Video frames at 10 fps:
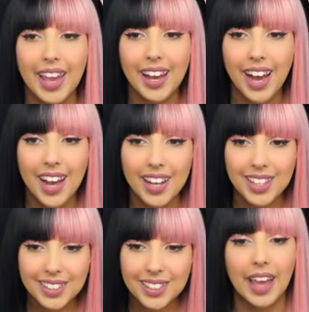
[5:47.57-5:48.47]
Hey
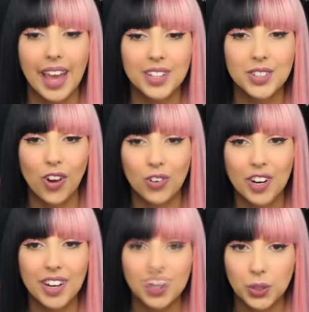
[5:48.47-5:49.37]
guys! Hey
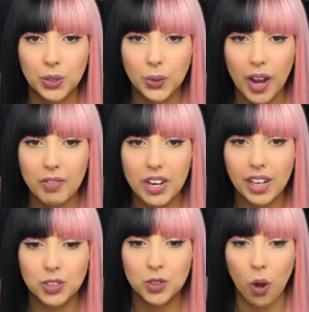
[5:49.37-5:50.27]
Sora, do you have a
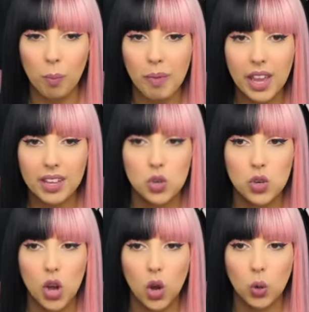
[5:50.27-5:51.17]
nice dorm mate?
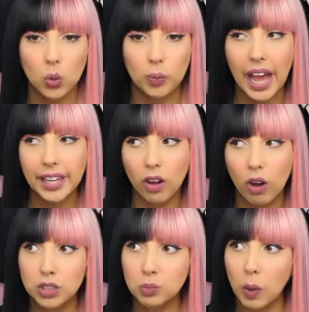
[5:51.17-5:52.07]
No, I
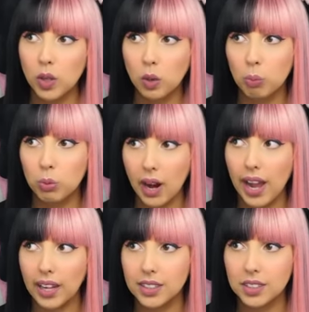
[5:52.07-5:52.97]
got a spoilt
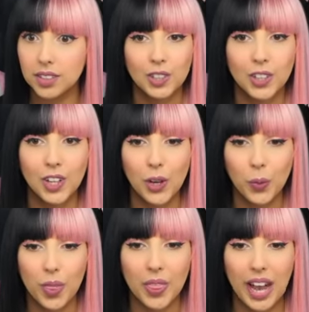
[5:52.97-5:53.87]
brat. Good luck
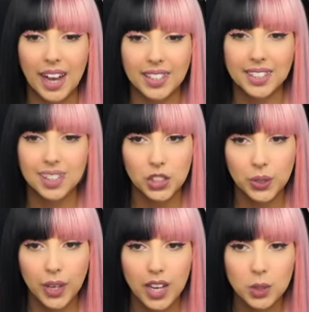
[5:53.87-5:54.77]
with that. Do
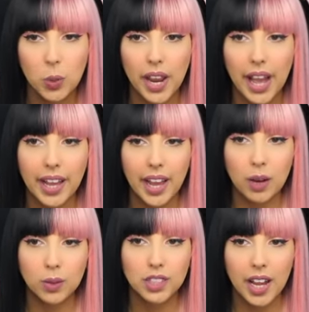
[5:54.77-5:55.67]
you guys want to hang
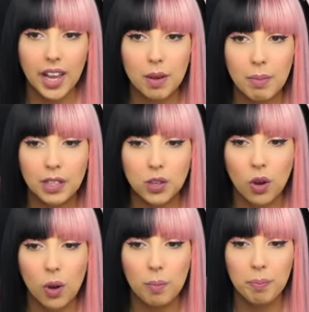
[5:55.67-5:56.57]
out tonight at my dorm?